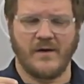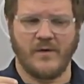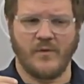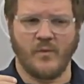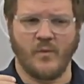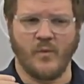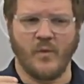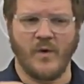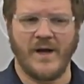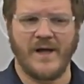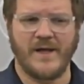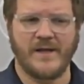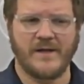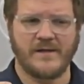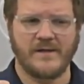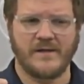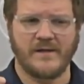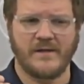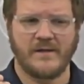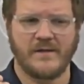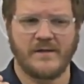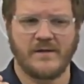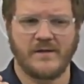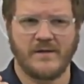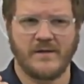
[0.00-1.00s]

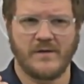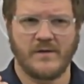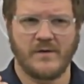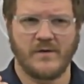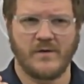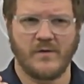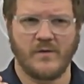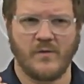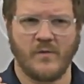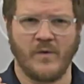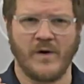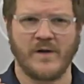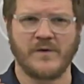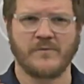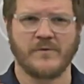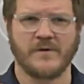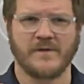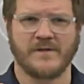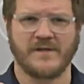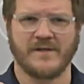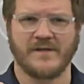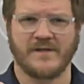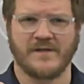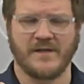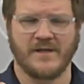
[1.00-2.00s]
when when we're
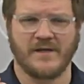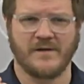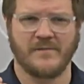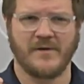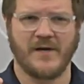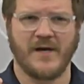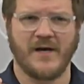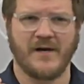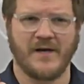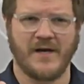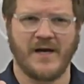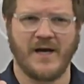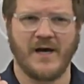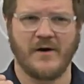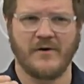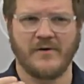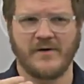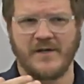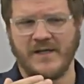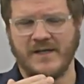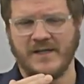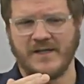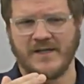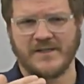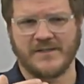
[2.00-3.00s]
thinking about how
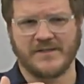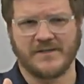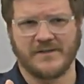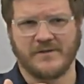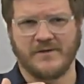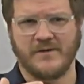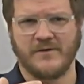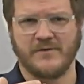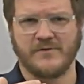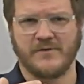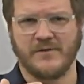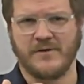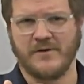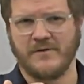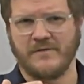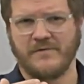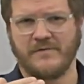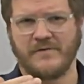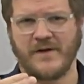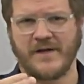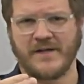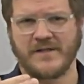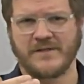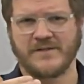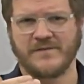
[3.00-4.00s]
aniseikonia
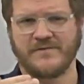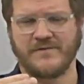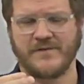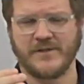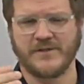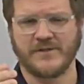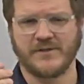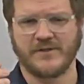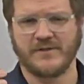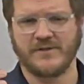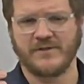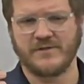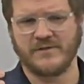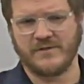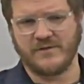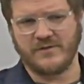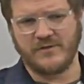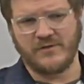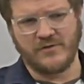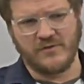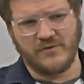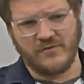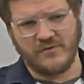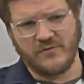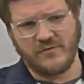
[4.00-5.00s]
affects vision,
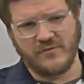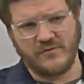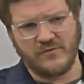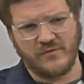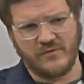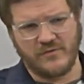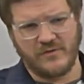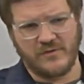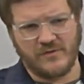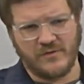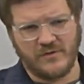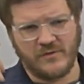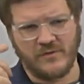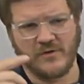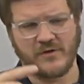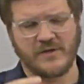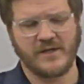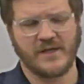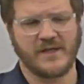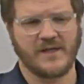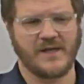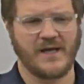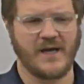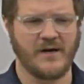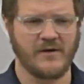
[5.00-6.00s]
you
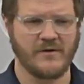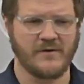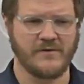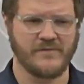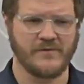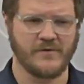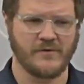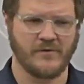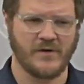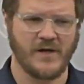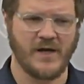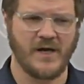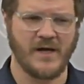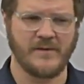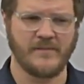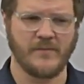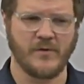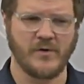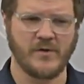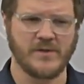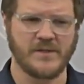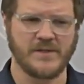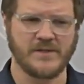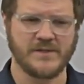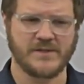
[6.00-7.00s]
looking out of your
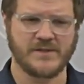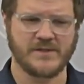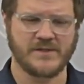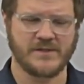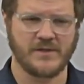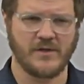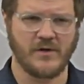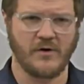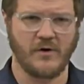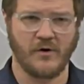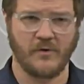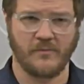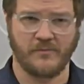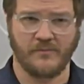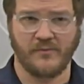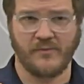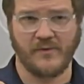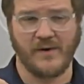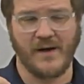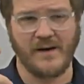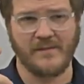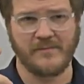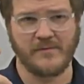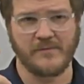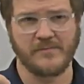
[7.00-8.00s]
eyeballs are
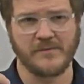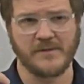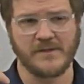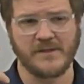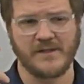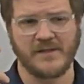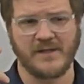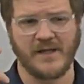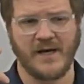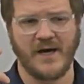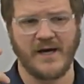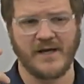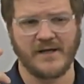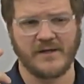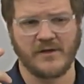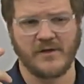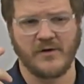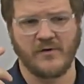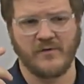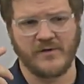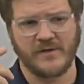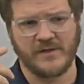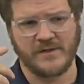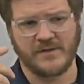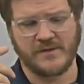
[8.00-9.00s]
probably not
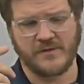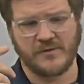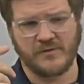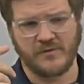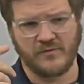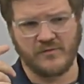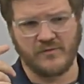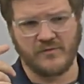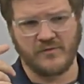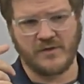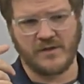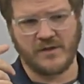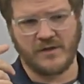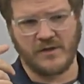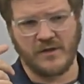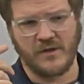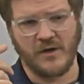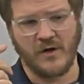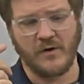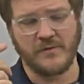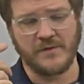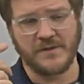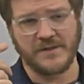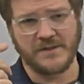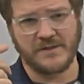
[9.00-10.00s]
going to
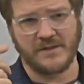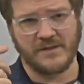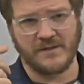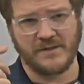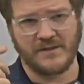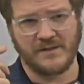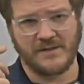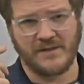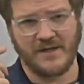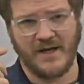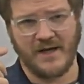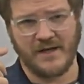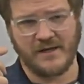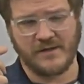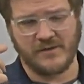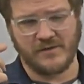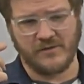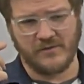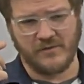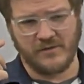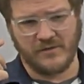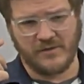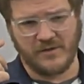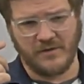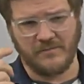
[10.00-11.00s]
go into the
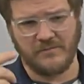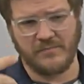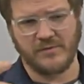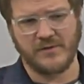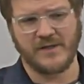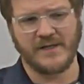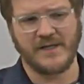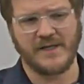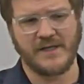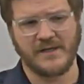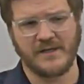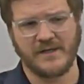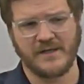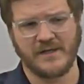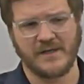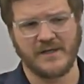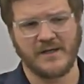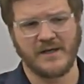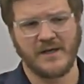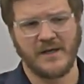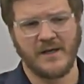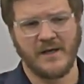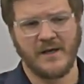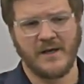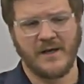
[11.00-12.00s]
doctor
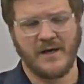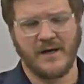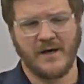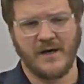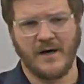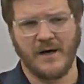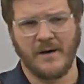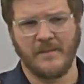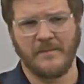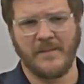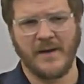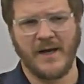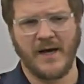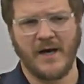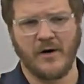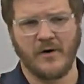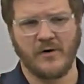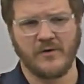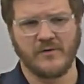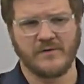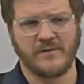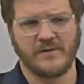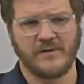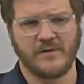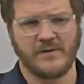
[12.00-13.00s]
complaining
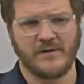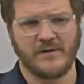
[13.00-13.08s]
about,